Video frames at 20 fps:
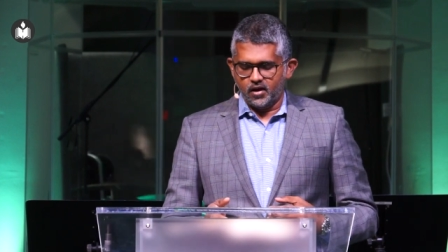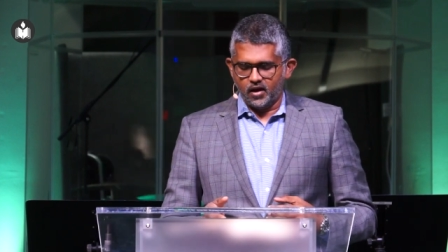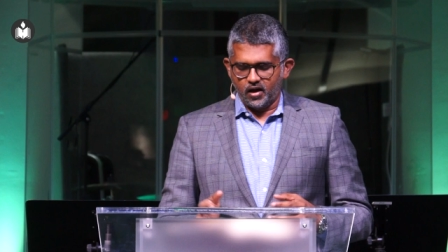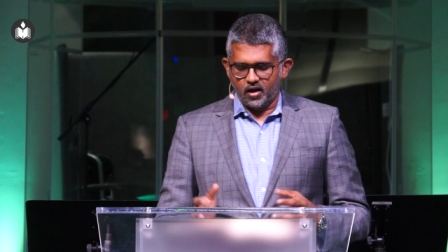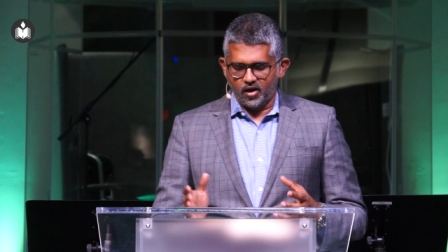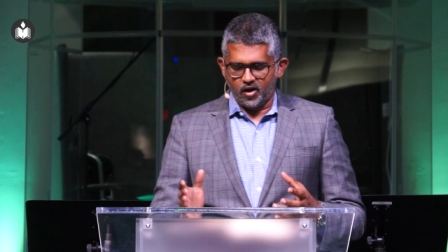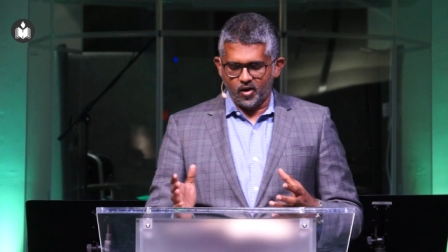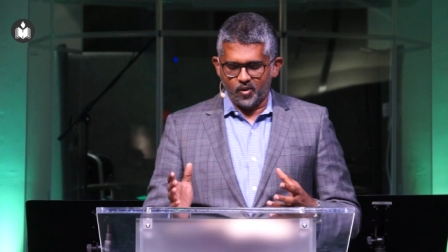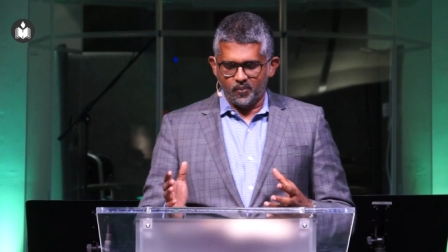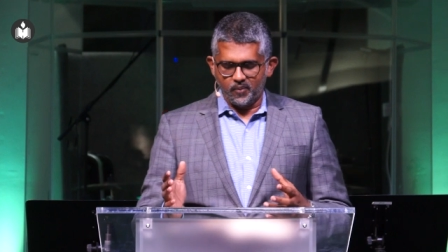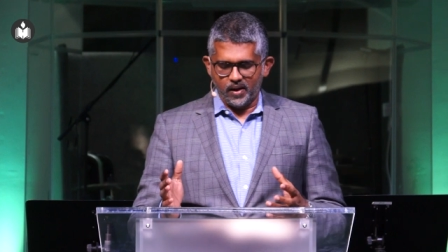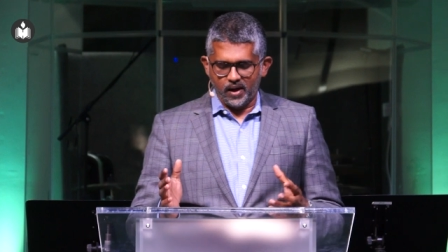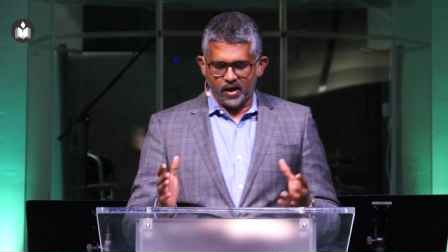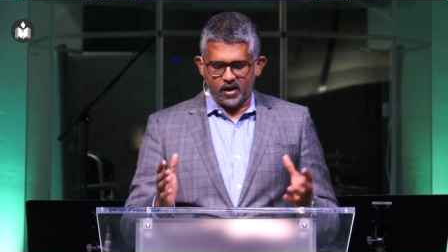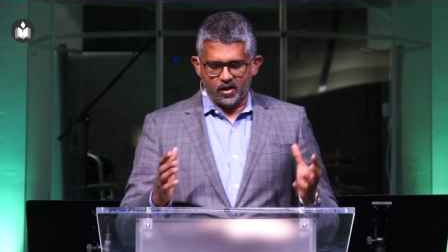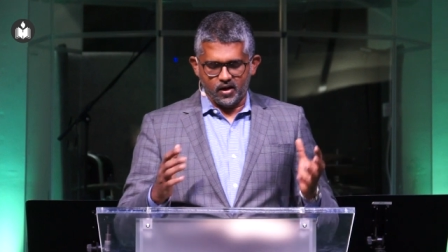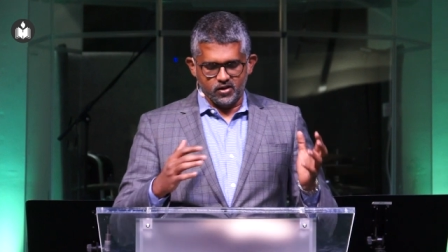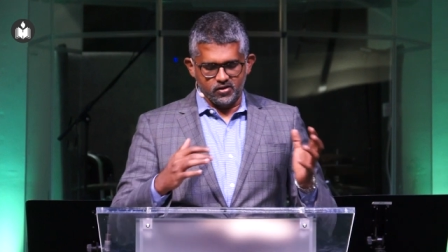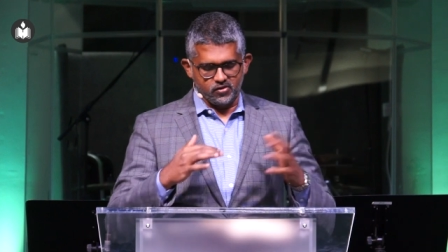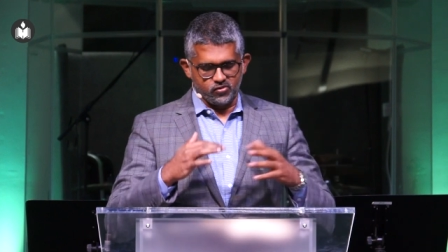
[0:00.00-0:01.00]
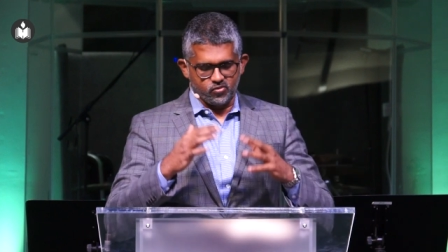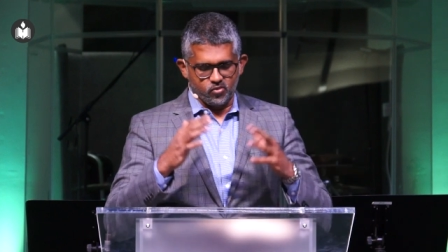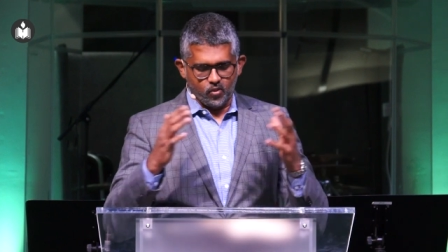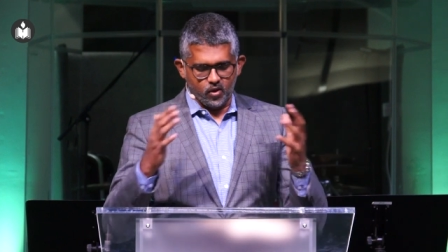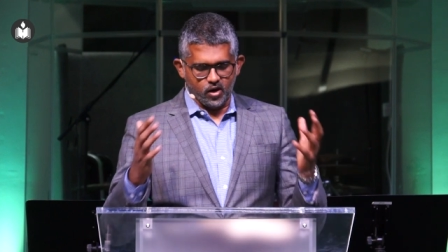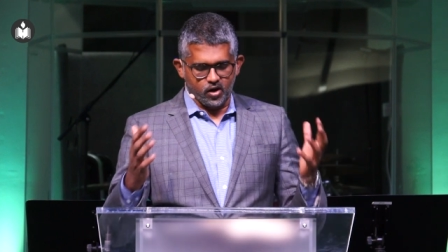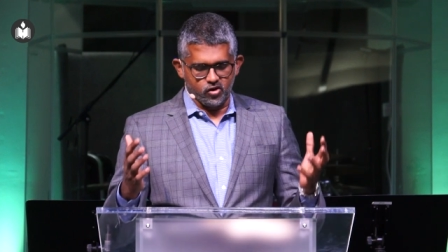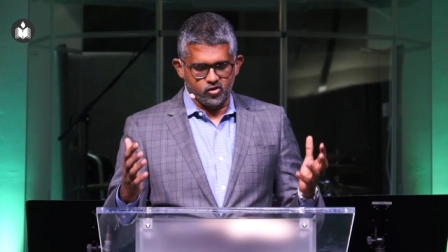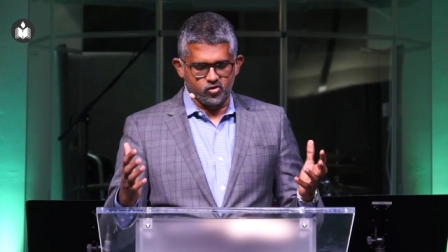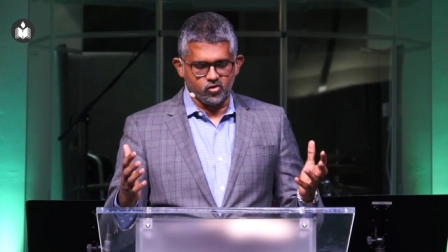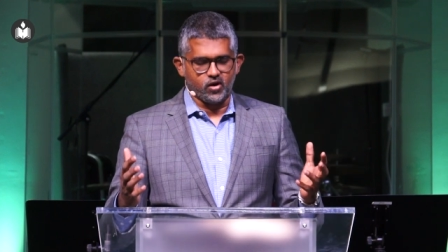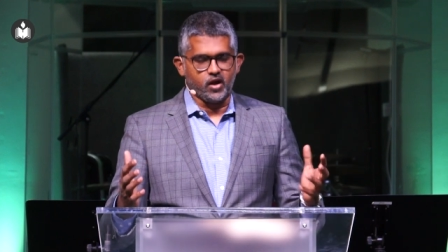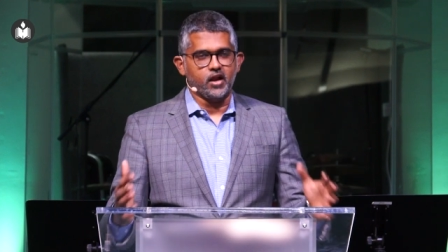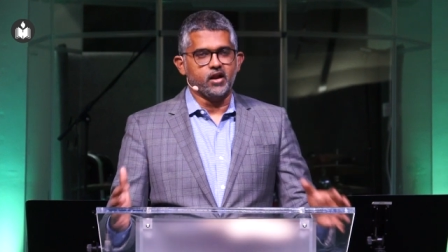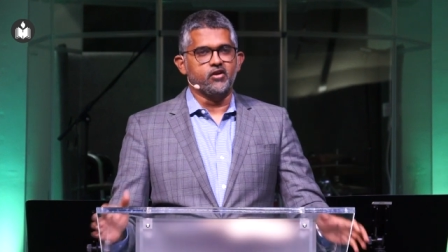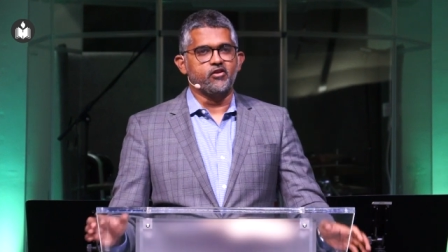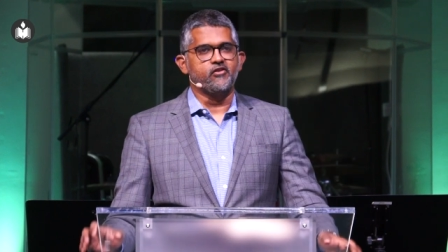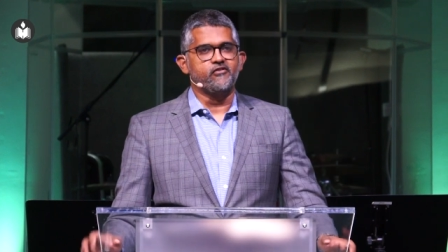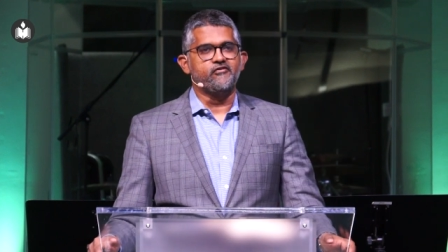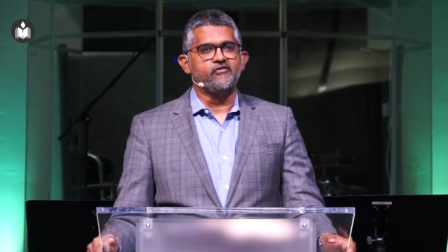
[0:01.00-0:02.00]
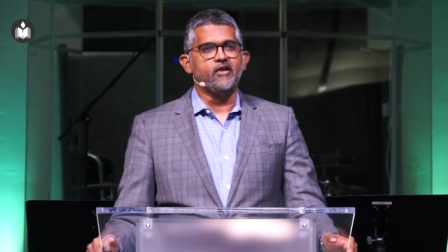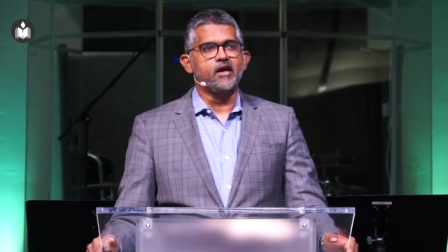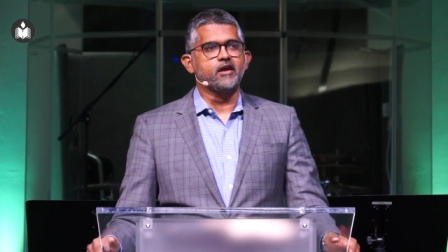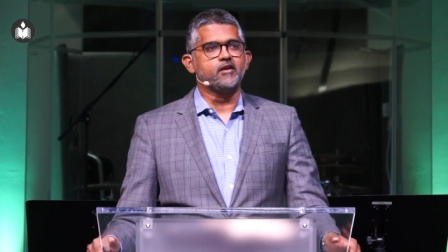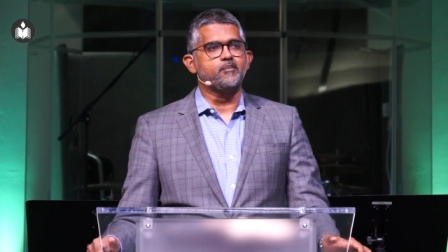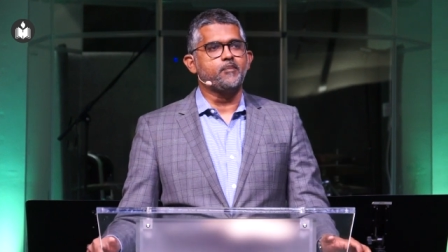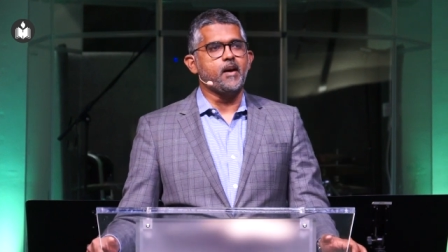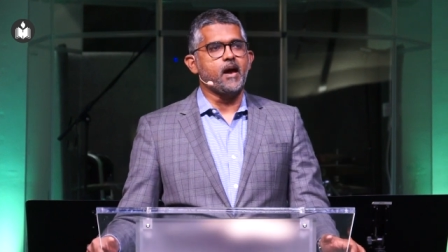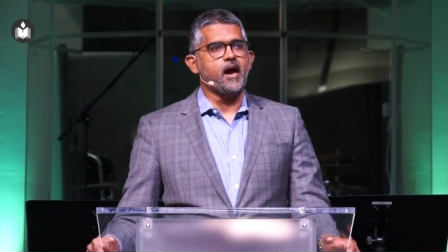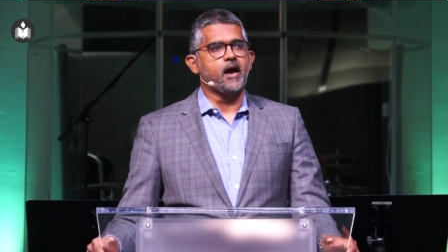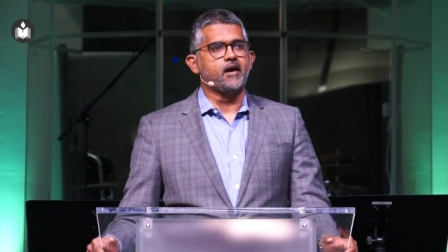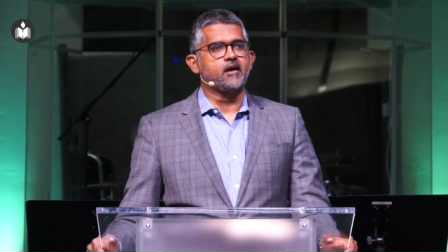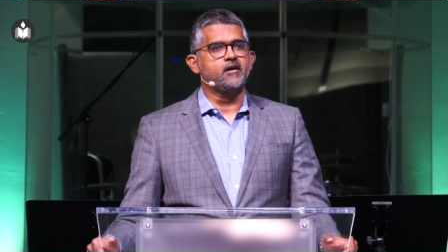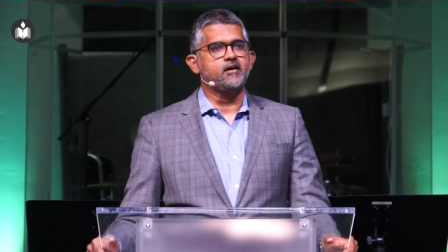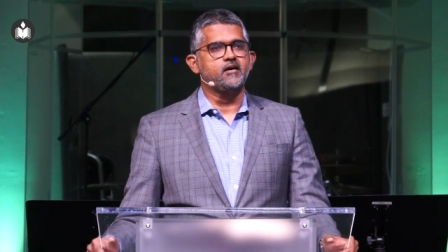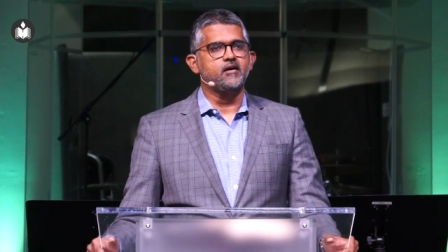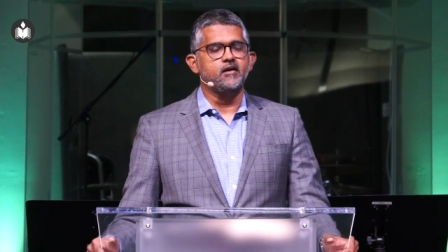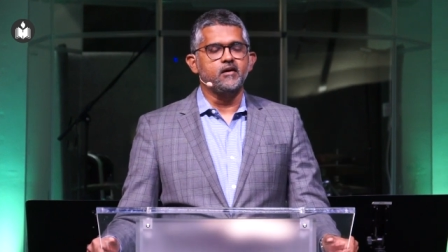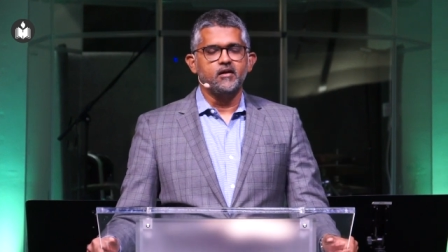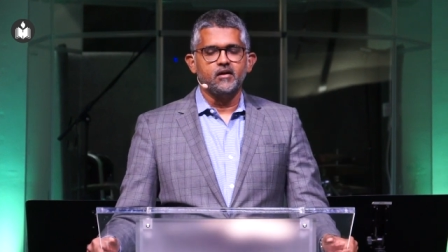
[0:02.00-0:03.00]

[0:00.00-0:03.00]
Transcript: um, and I just wanted to kind of reflect back